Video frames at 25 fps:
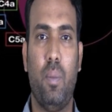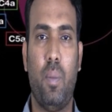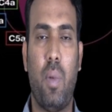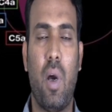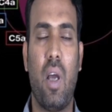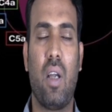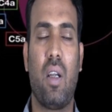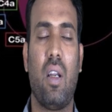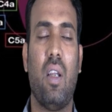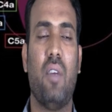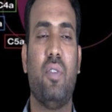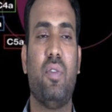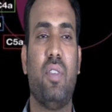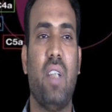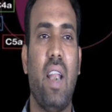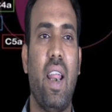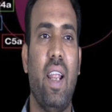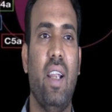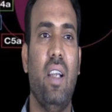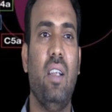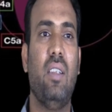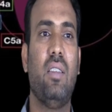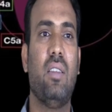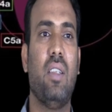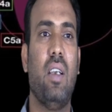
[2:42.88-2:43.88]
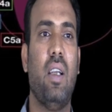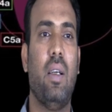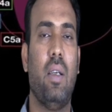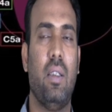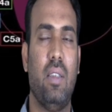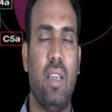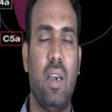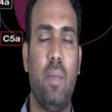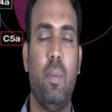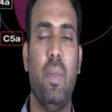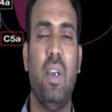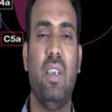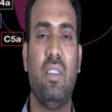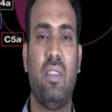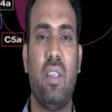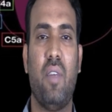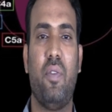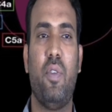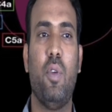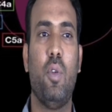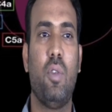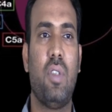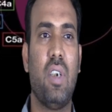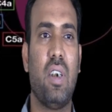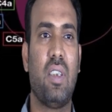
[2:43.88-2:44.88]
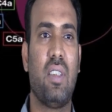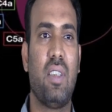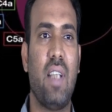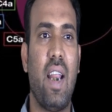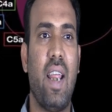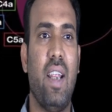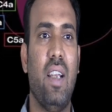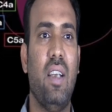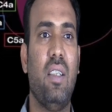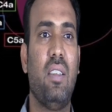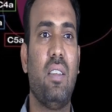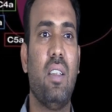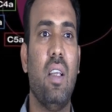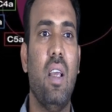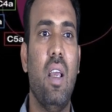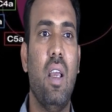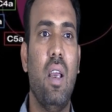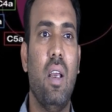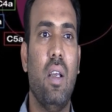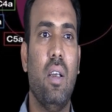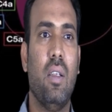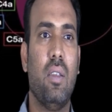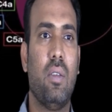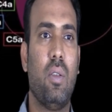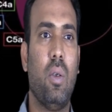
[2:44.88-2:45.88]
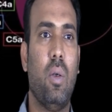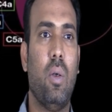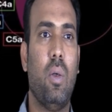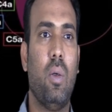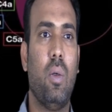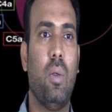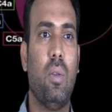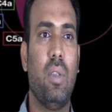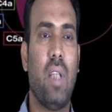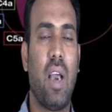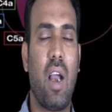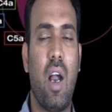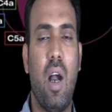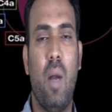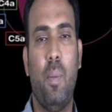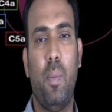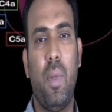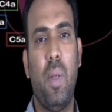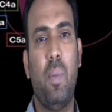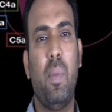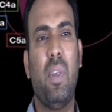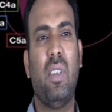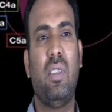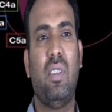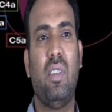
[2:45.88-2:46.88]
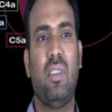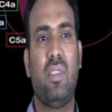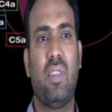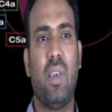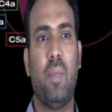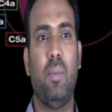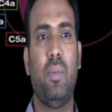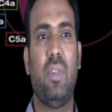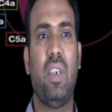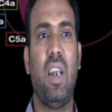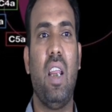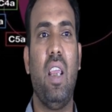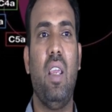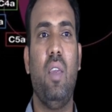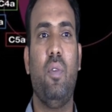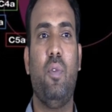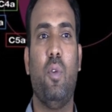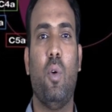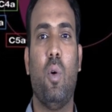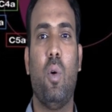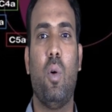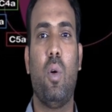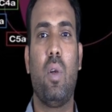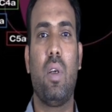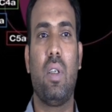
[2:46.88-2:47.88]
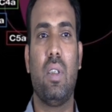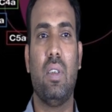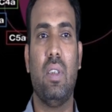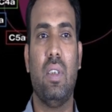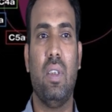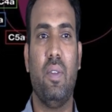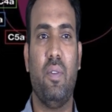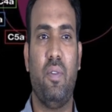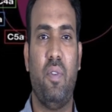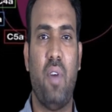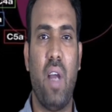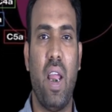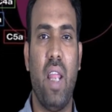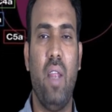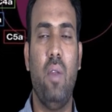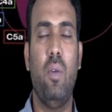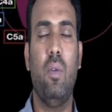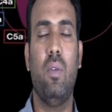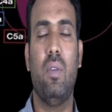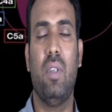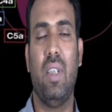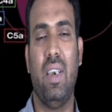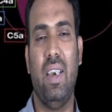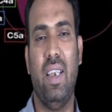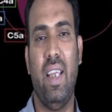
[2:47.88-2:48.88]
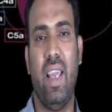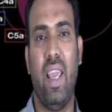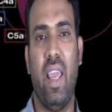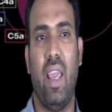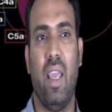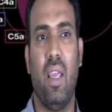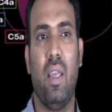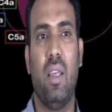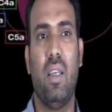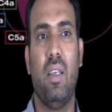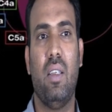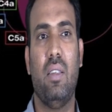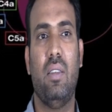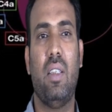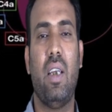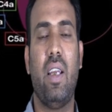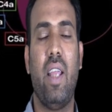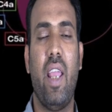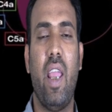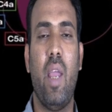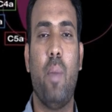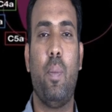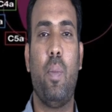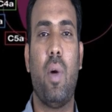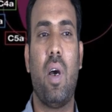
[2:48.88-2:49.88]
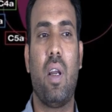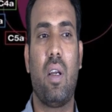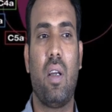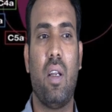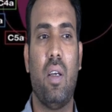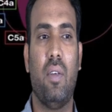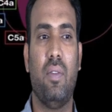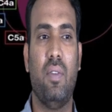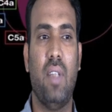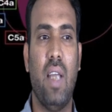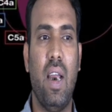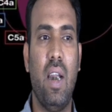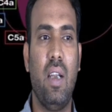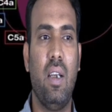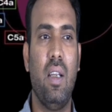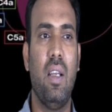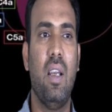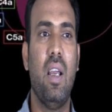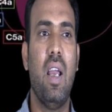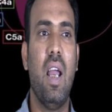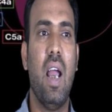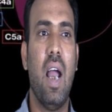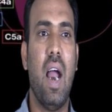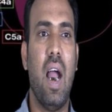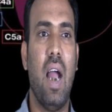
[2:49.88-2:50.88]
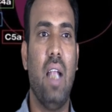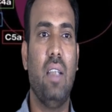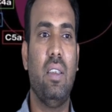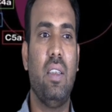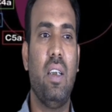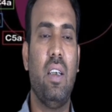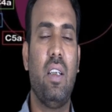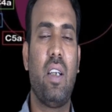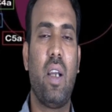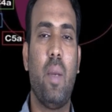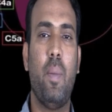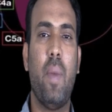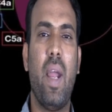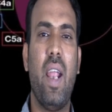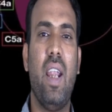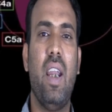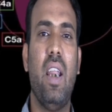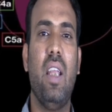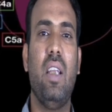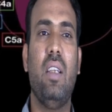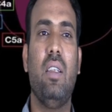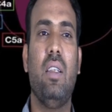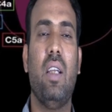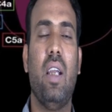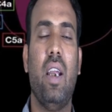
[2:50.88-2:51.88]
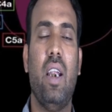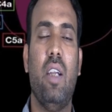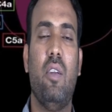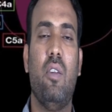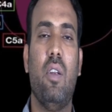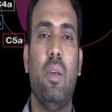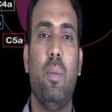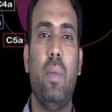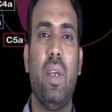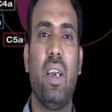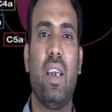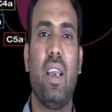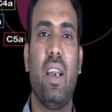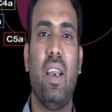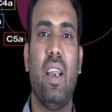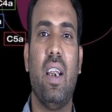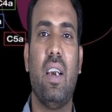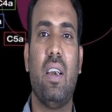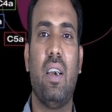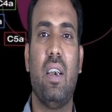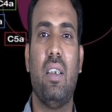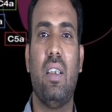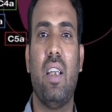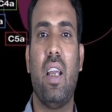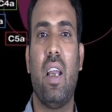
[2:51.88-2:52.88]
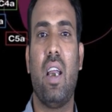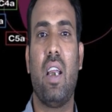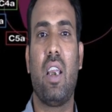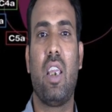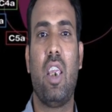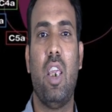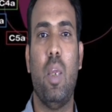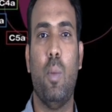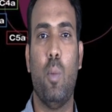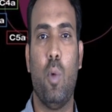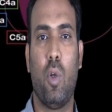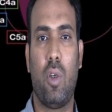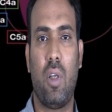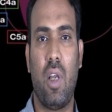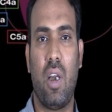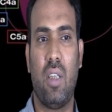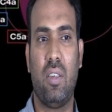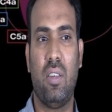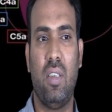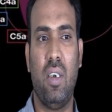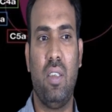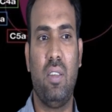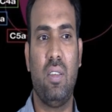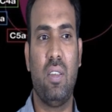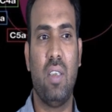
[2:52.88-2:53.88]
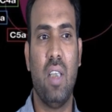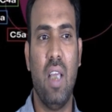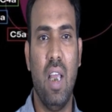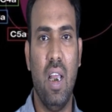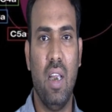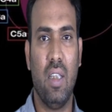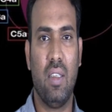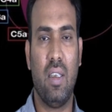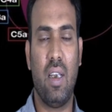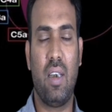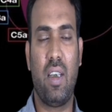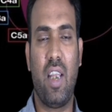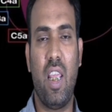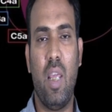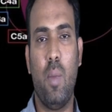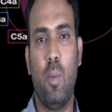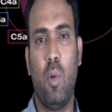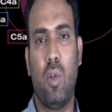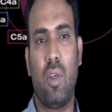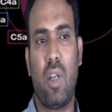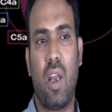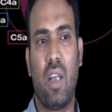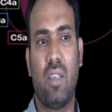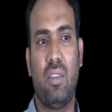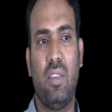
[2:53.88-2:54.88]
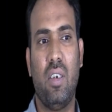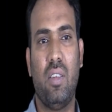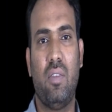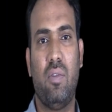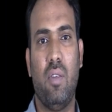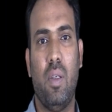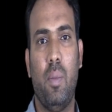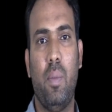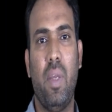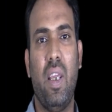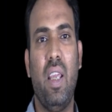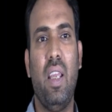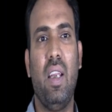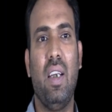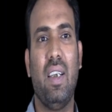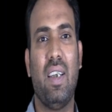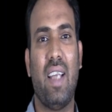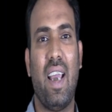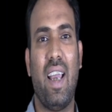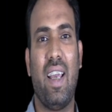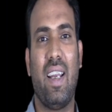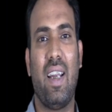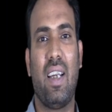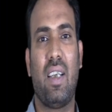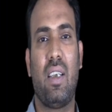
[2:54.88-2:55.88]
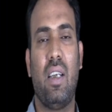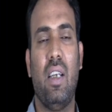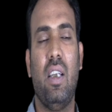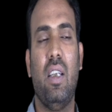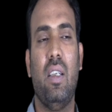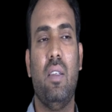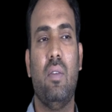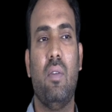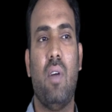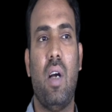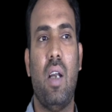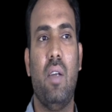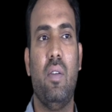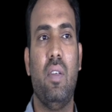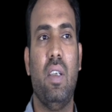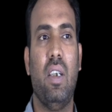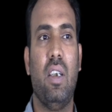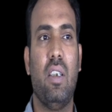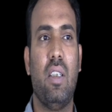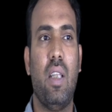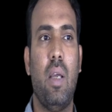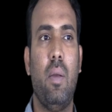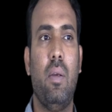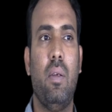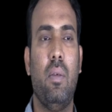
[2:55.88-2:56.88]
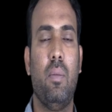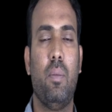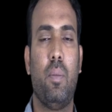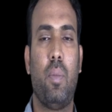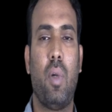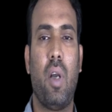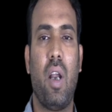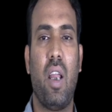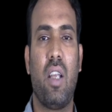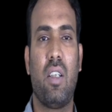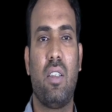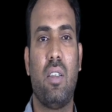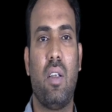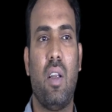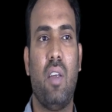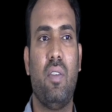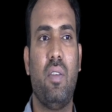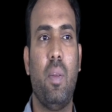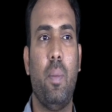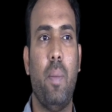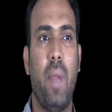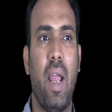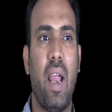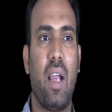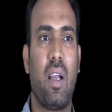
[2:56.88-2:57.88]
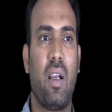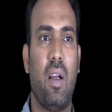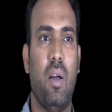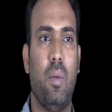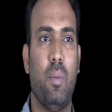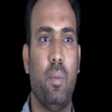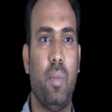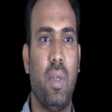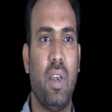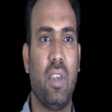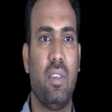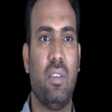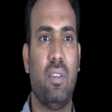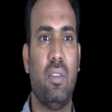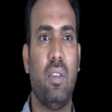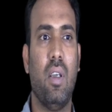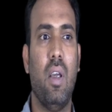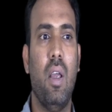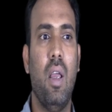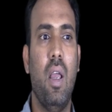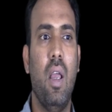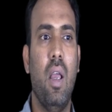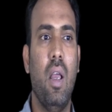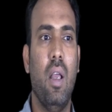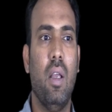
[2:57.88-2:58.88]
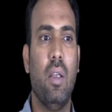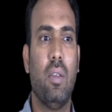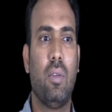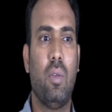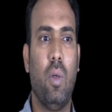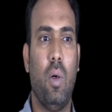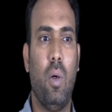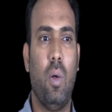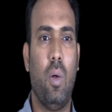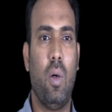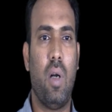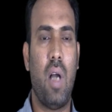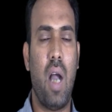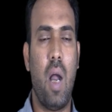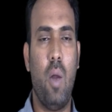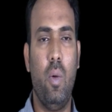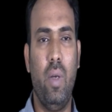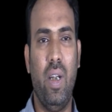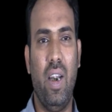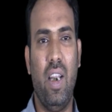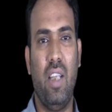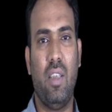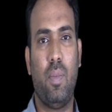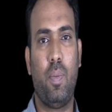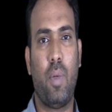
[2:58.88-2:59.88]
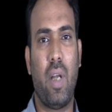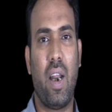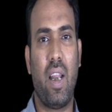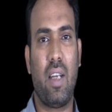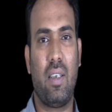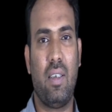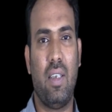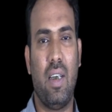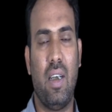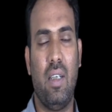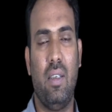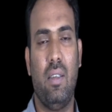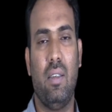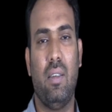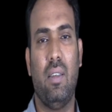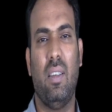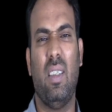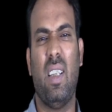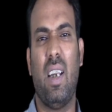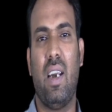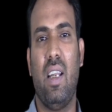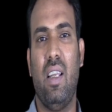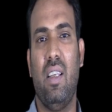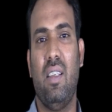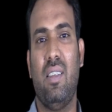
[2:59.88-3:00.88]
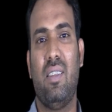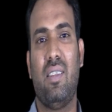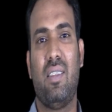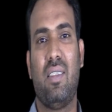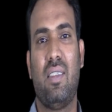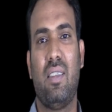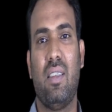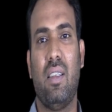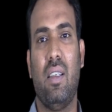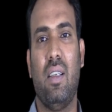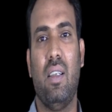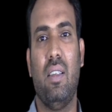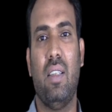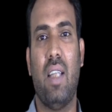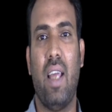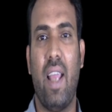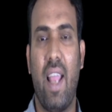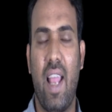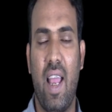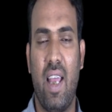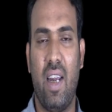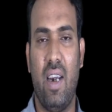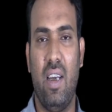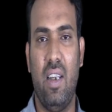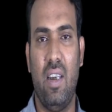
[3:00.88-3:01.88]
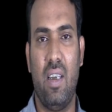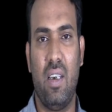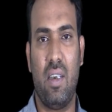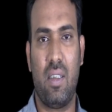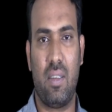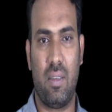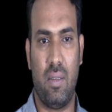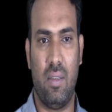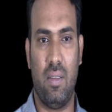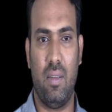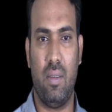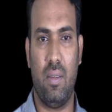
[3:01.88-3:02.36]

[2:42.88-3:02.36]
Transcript: part of slides, that means the future slides. So the complement system 3, 4, 5A, the A part of that, and then remaining it will be created the chemotoxics. The chemotoxics will be directly involved into the production of the MAC complex. So how it is protected, that is the earlier